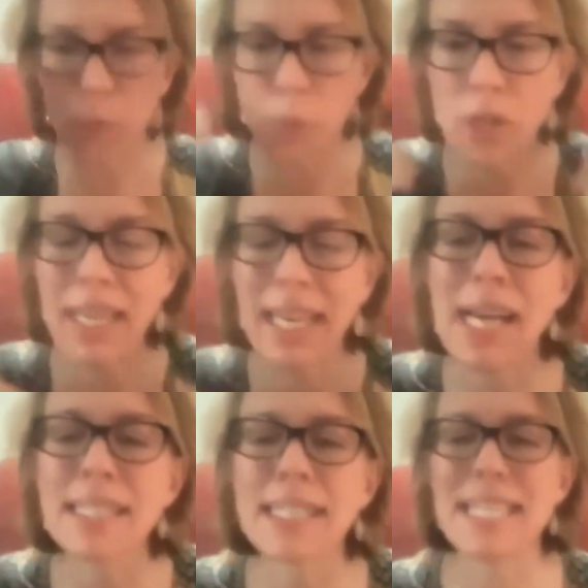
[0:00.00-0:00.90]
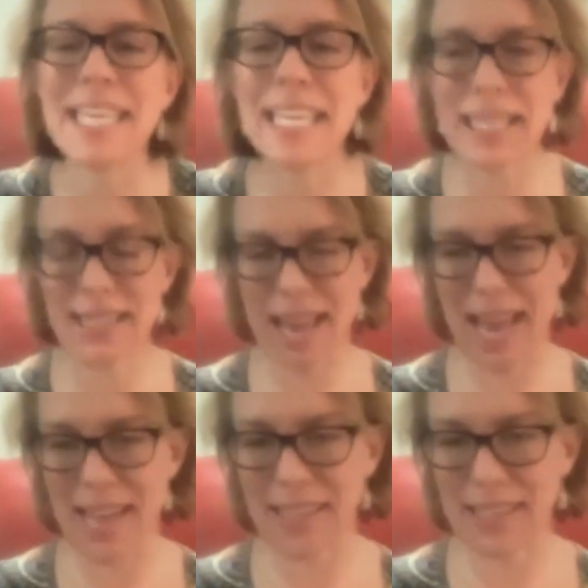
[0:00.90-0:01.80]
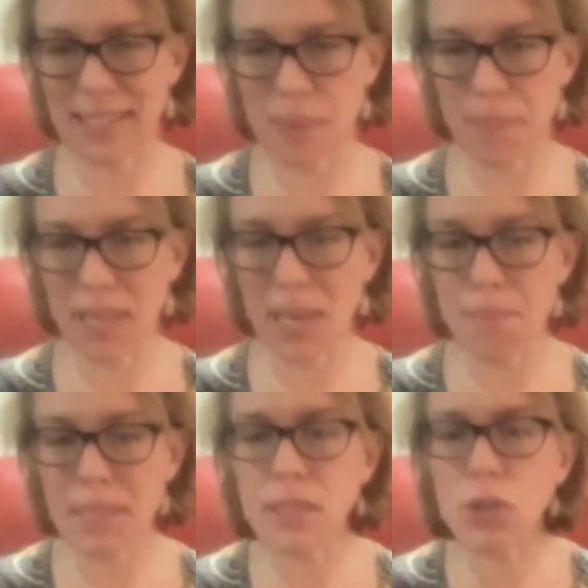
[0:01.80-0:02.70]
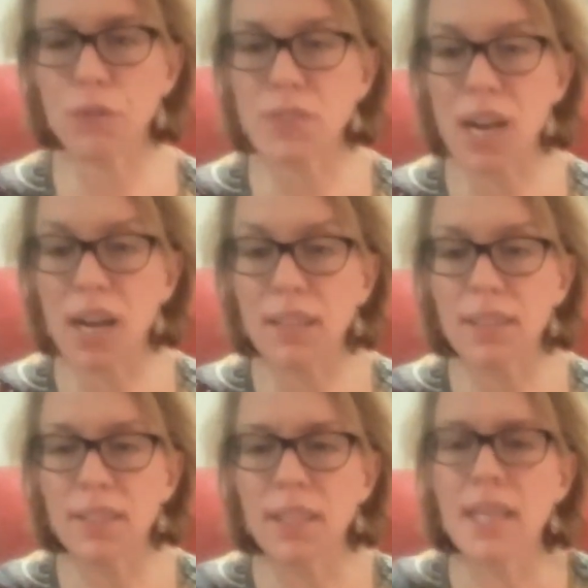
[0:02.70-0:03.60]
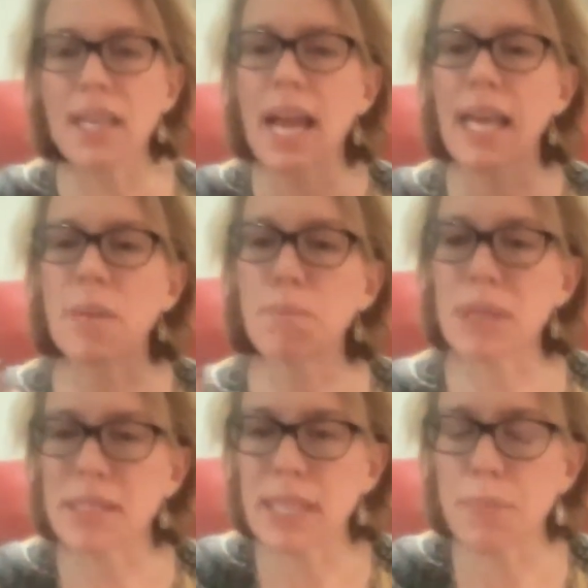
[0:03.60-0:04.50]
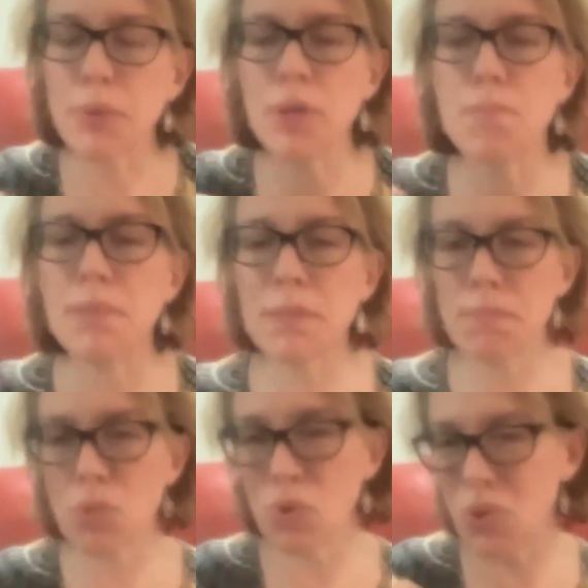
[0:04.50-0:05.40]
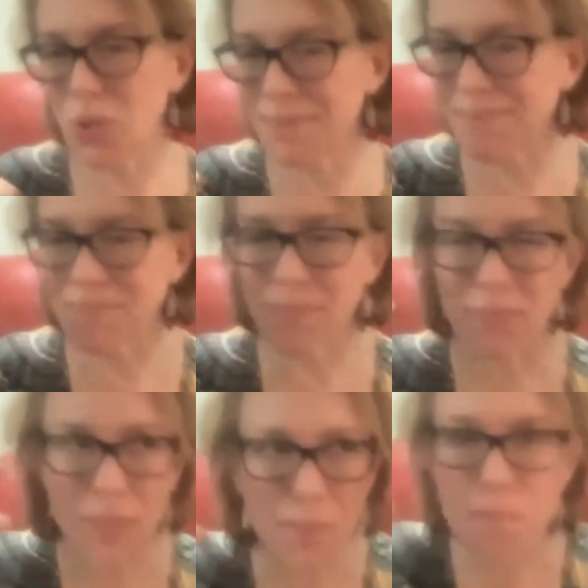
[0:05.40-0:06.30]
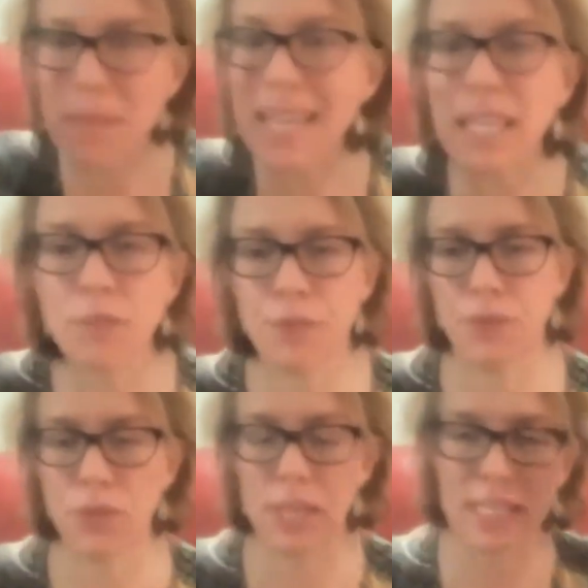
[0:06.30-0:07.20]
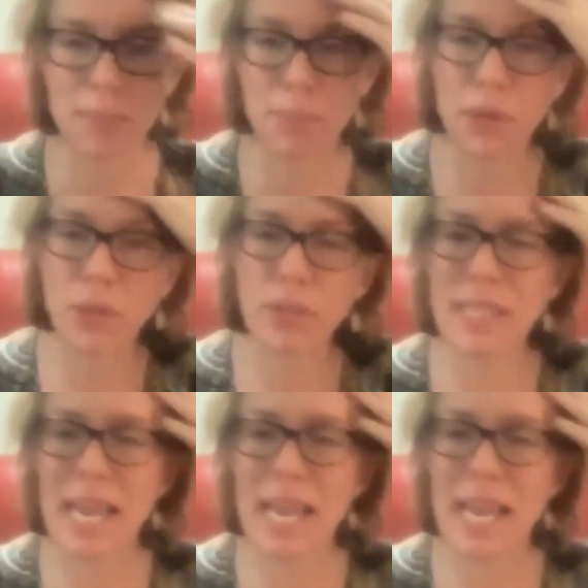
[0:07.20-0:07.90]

We want to get underneath that to something a bit softer and a bit deeper and a bit more meaningful, I suppose.